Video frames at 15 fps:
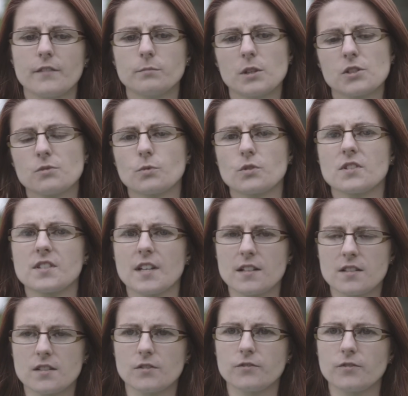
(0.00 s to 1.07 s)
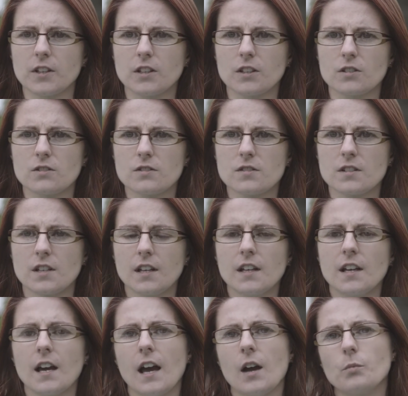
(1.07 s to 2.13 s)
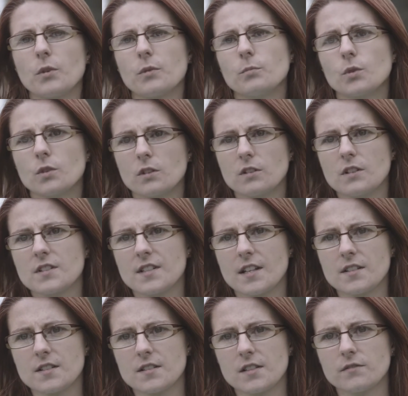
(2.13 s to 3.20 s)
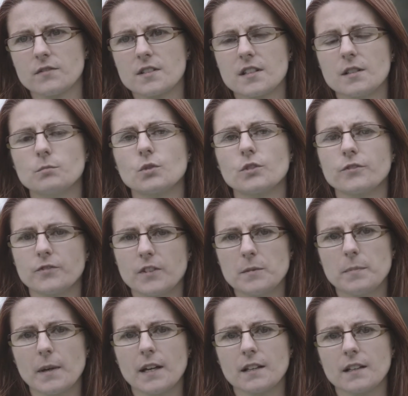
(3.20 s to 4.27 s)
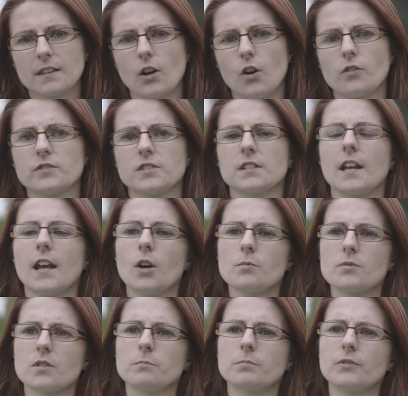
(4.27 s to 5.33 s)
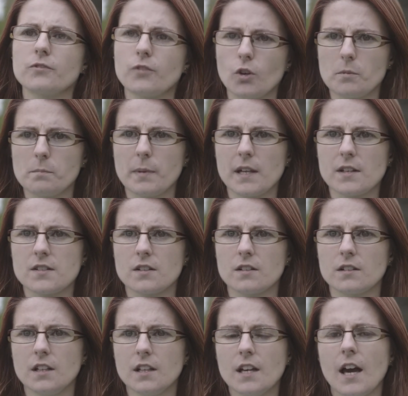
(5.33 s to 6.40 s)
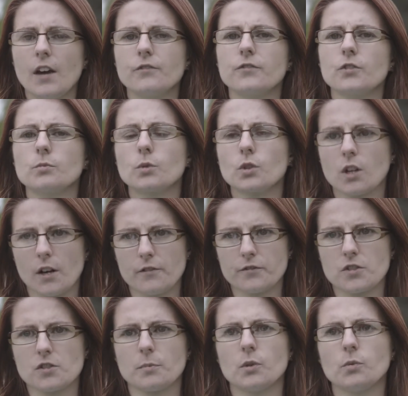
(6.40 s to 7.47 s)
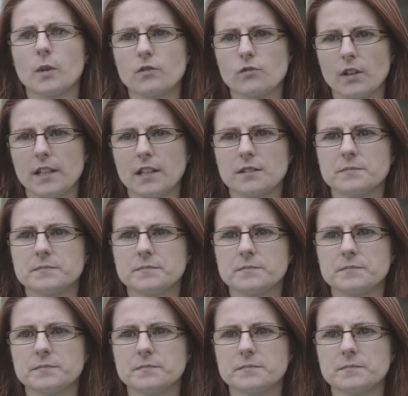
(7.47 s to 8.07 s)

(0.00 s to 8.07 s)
much more sensitive fingers, and with more sensitivity and more feedback, that often helps them perform better and feel more comfortable when running.